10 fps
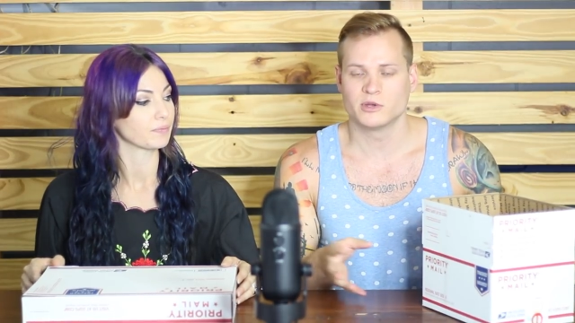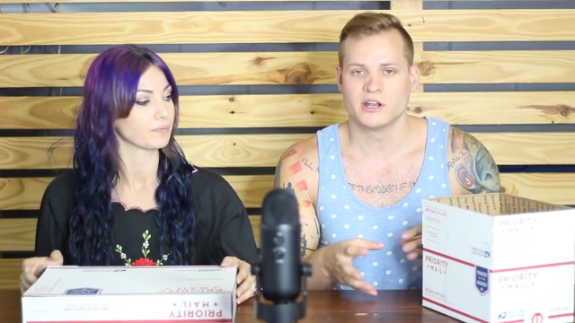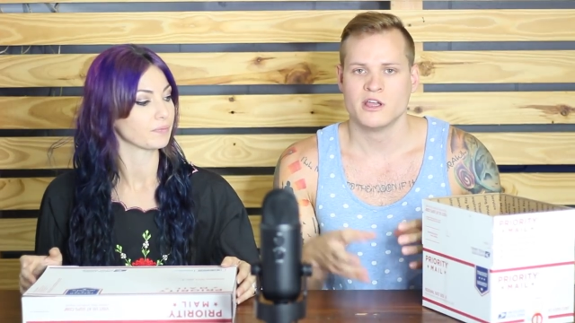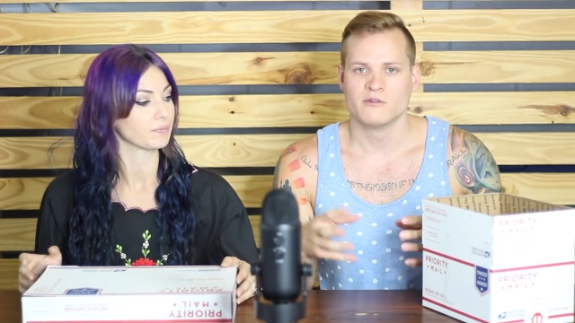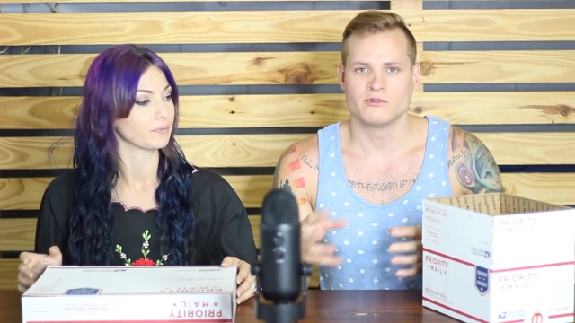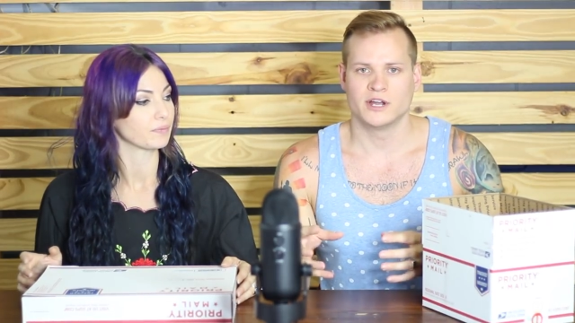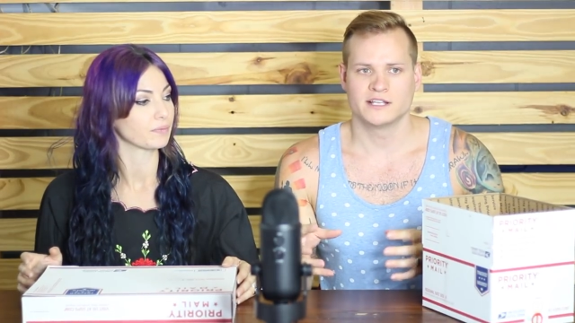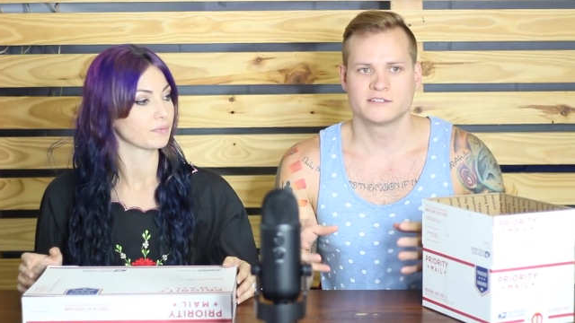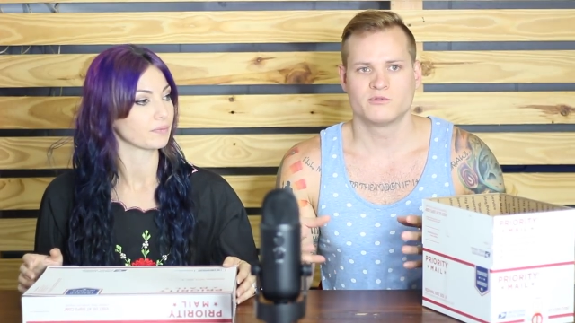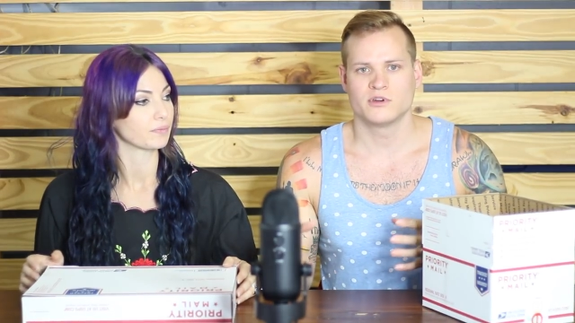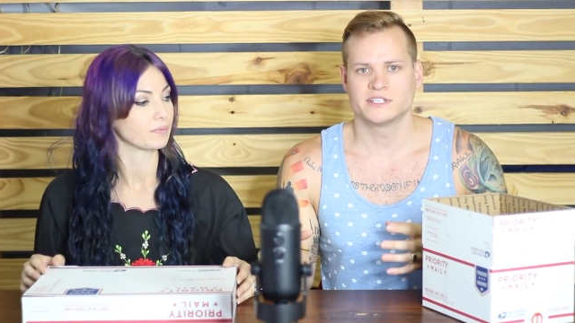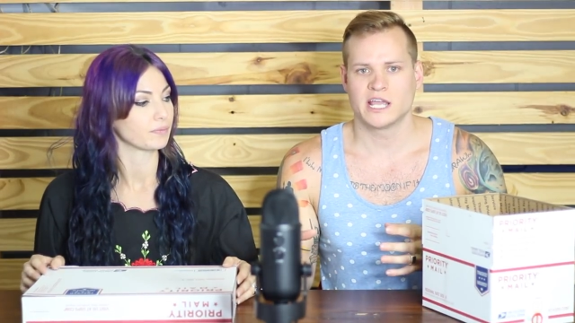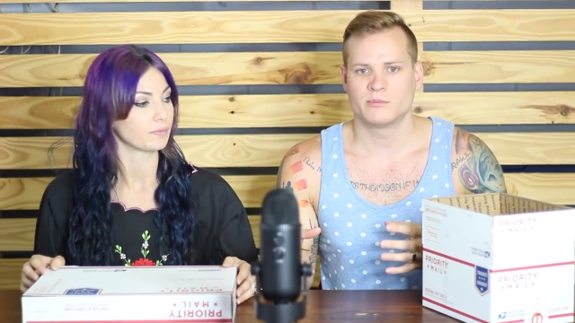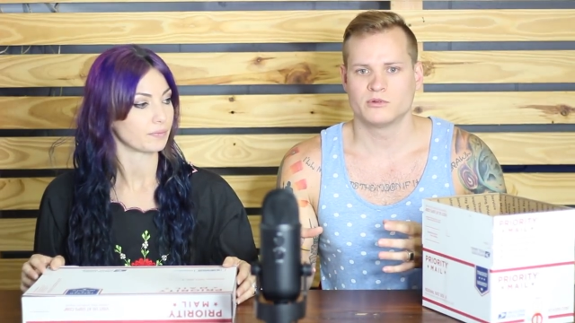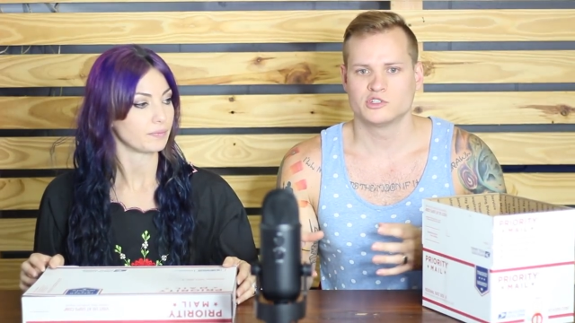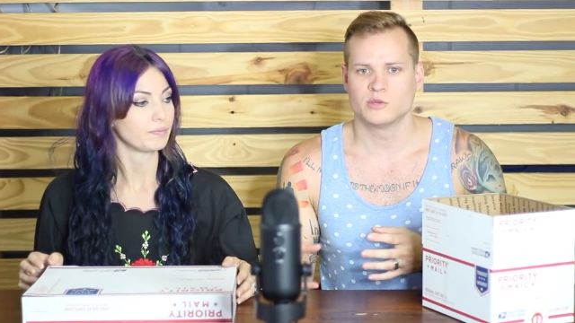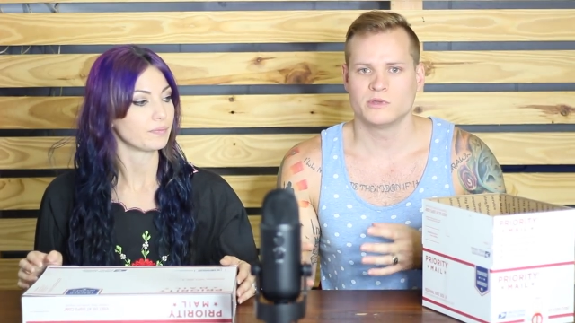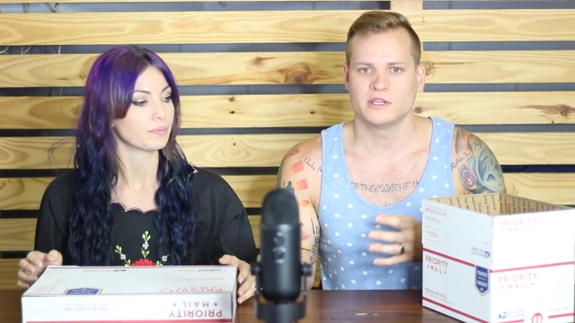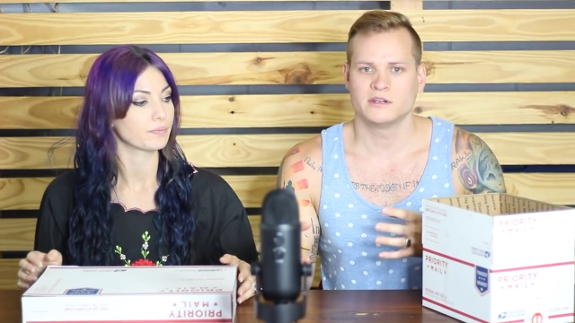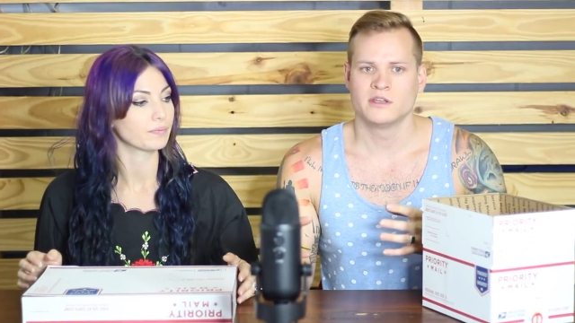Speaker 1: but for us, for example,
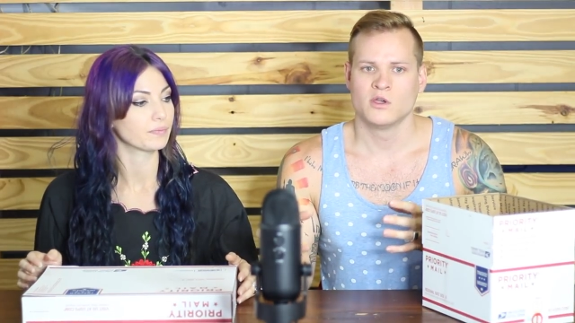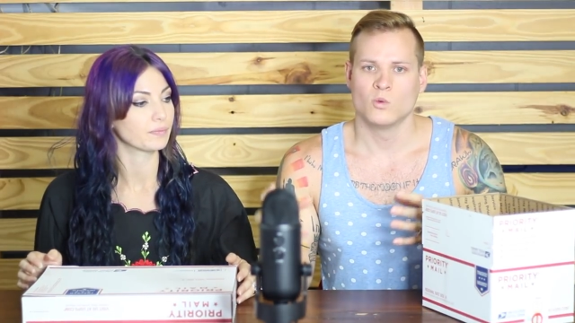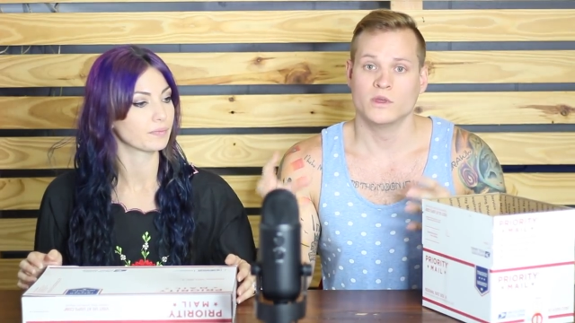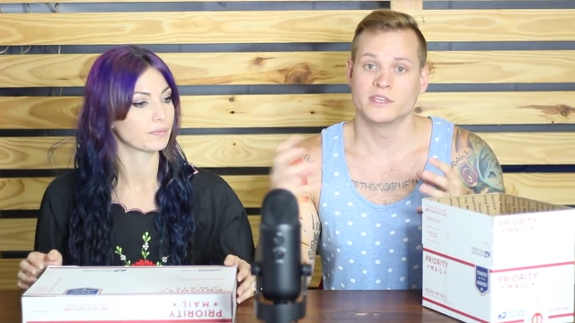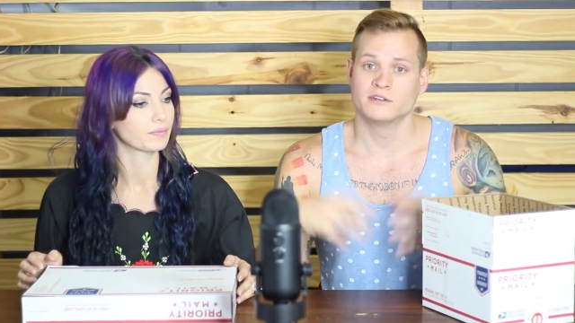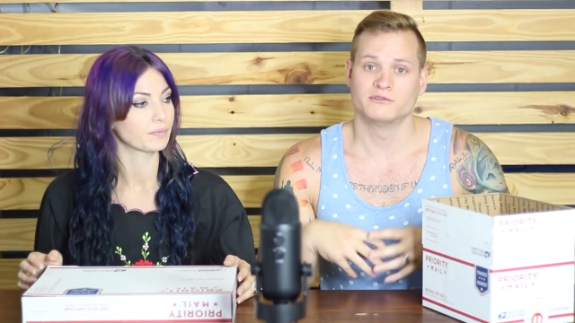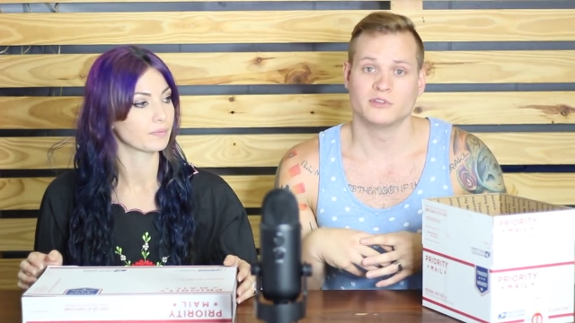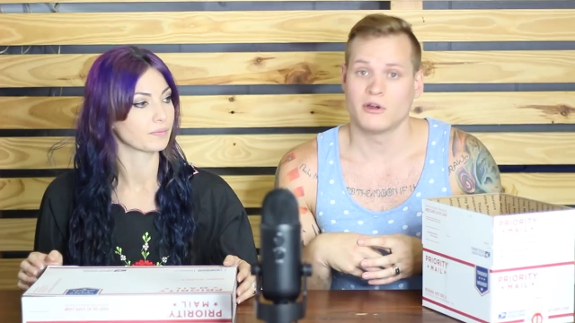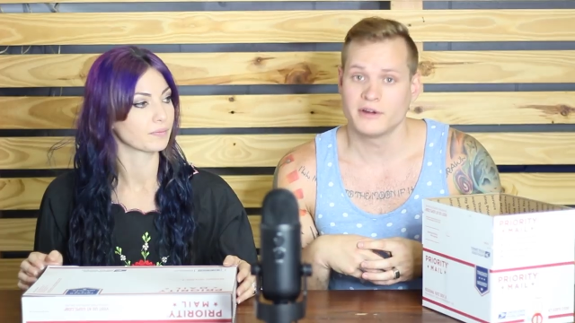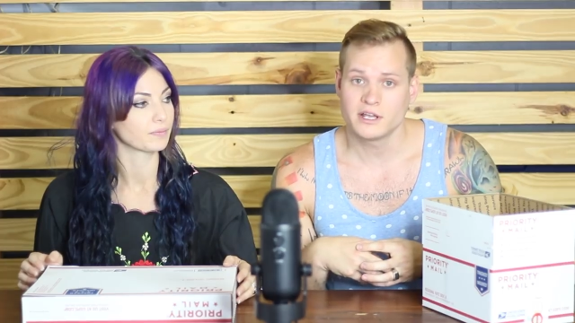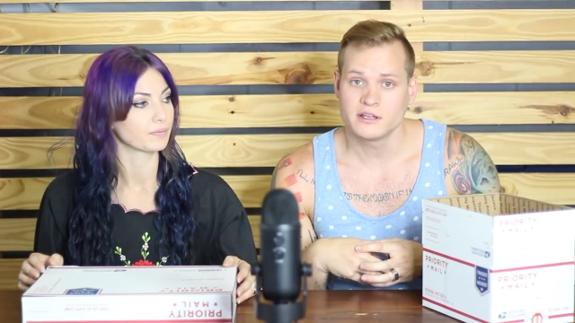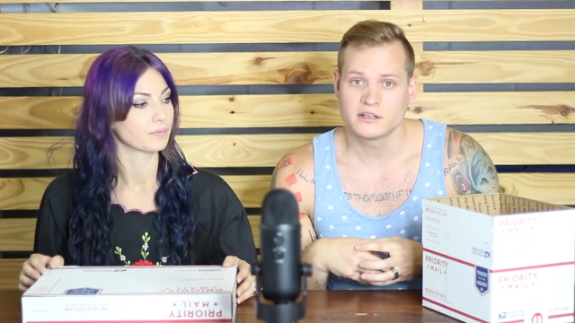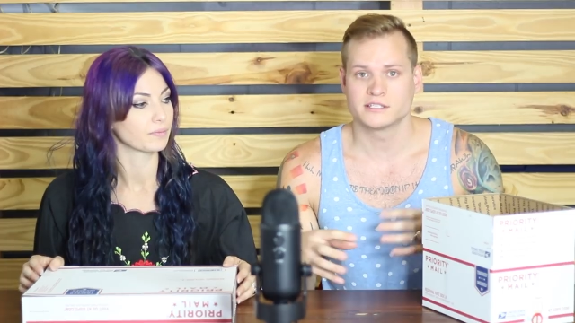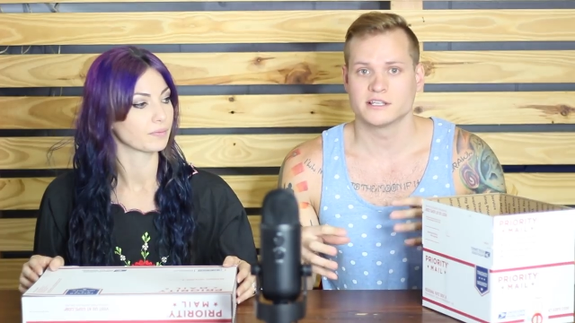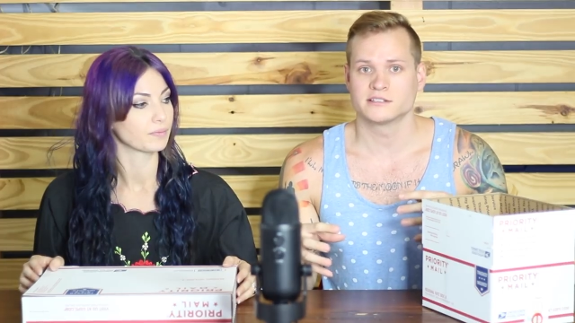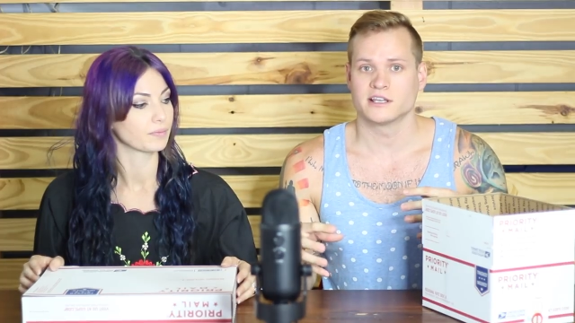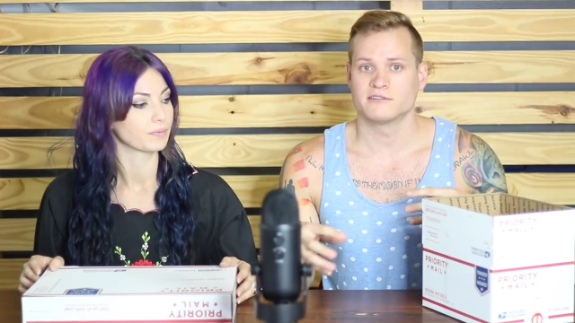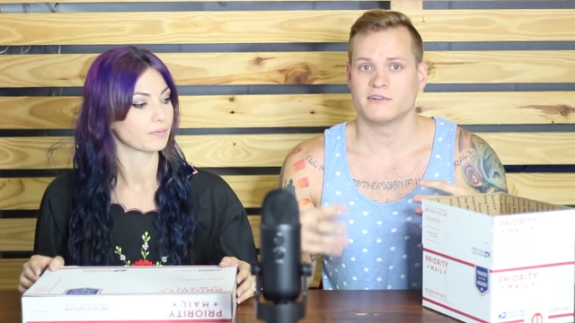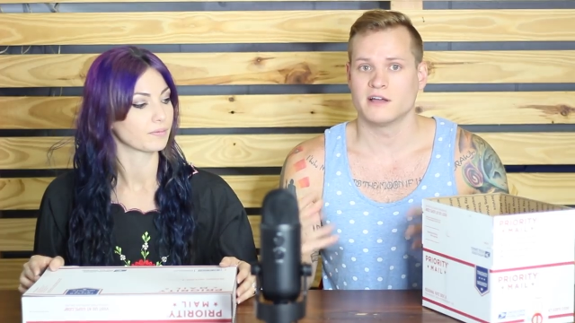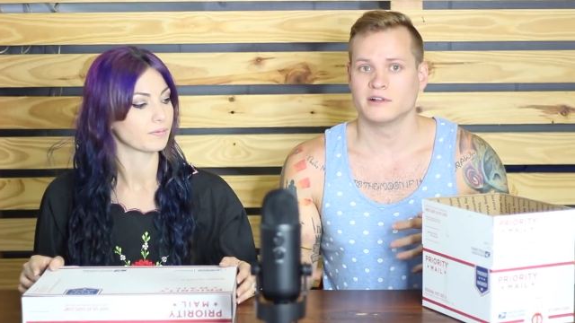shipping mm within Florida costs us like
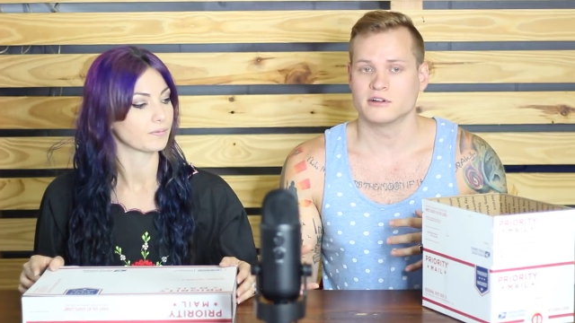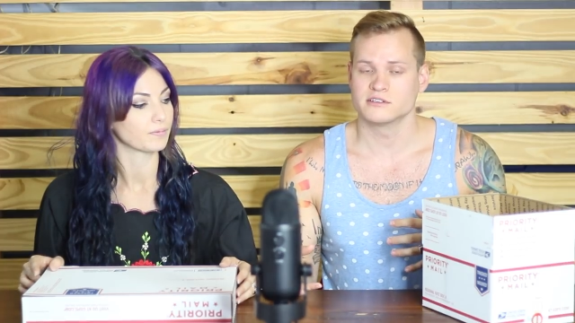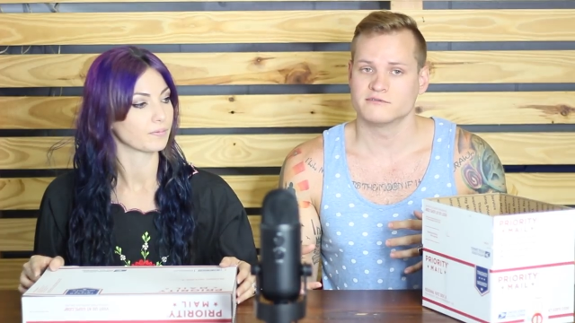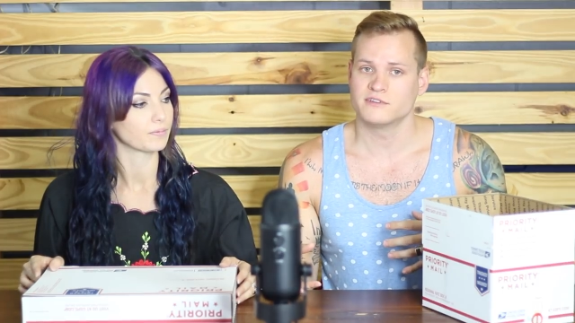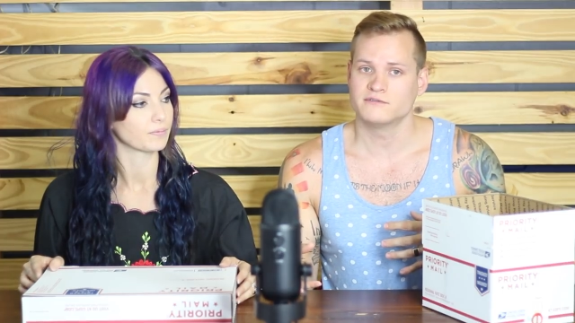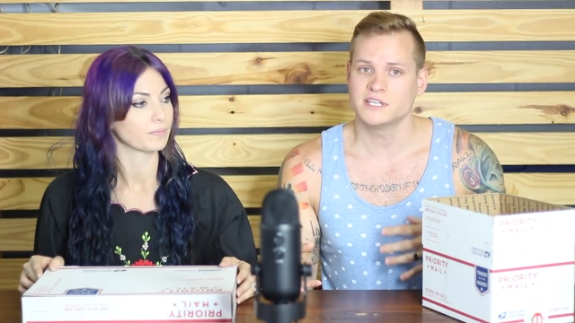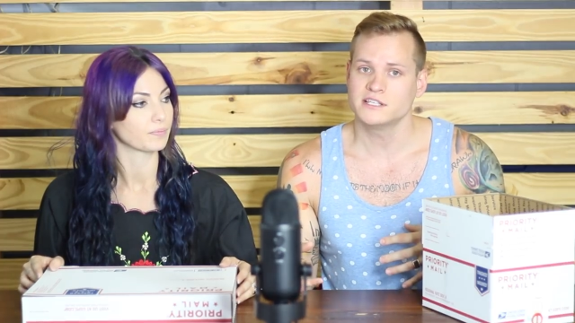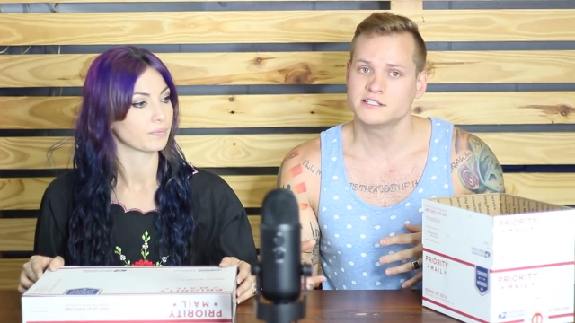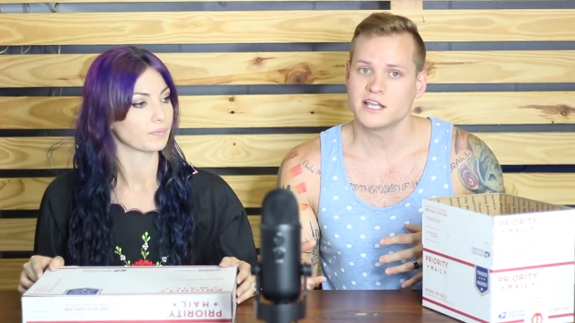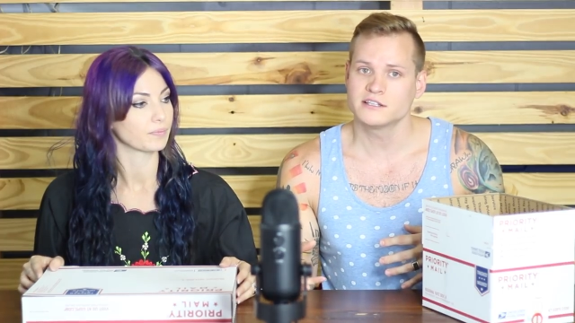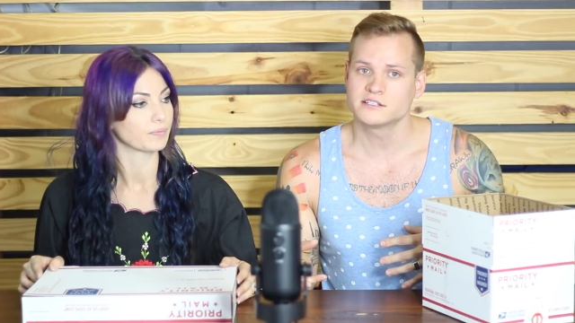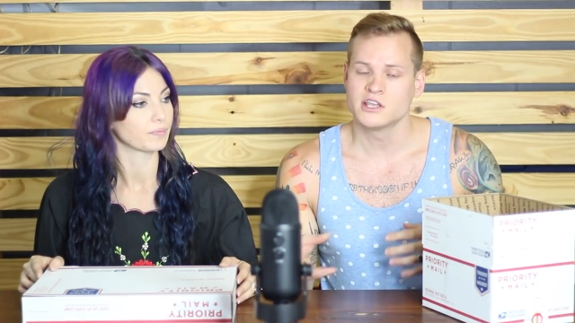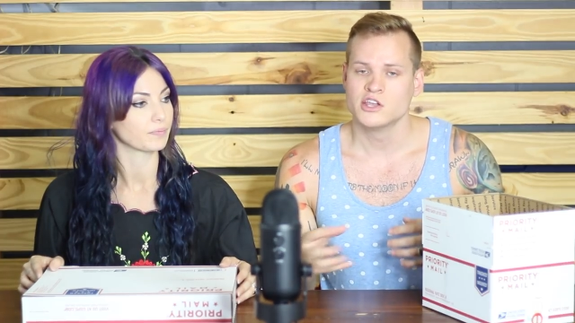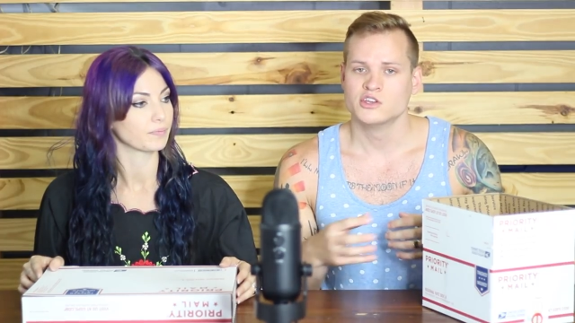$5.15.